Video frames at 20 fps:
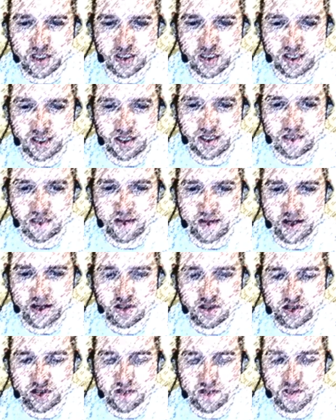exists in
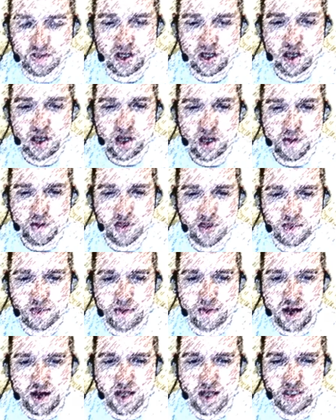manuscripts which
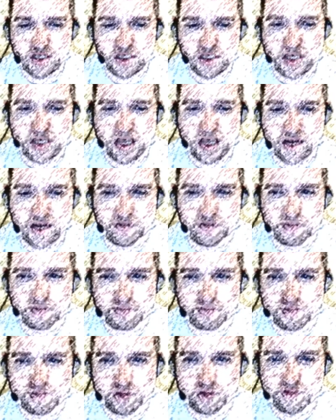apologists can't even
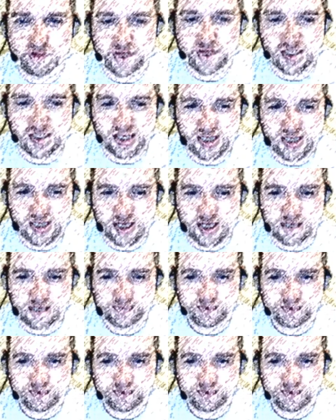prove existed.